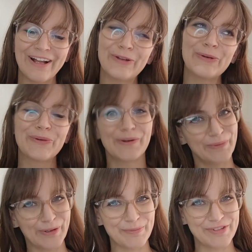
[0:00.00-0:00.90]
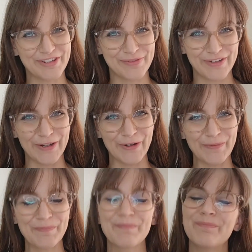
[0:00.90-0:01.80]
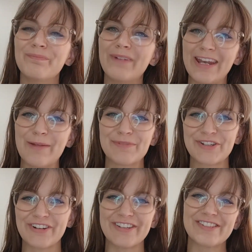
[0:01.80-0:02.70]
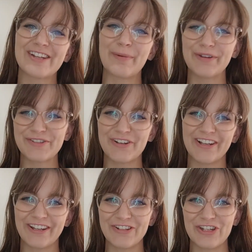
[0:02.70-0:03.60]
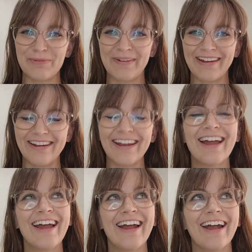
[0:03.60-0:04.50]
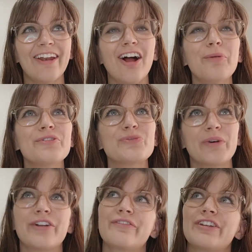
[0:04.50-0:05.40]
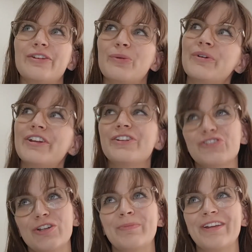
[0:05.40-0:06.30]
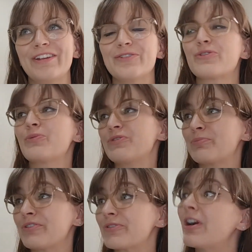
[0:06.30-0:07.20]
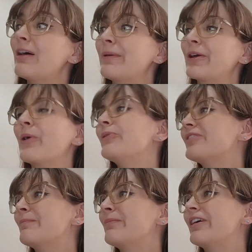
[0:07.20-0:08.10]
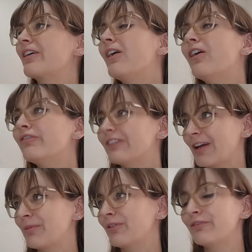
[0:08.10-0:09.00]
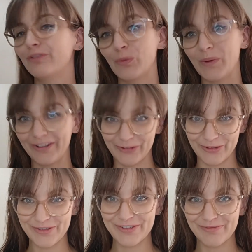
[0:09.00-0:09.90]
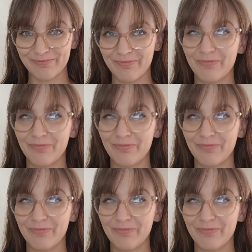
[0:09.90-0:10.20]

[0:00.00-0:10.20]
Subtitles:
Hello and welcome to this video. My name's Kris, I'm an Australian GP, and I was one of the naughty GPs who was prescribing Ozempic off-label for weight loss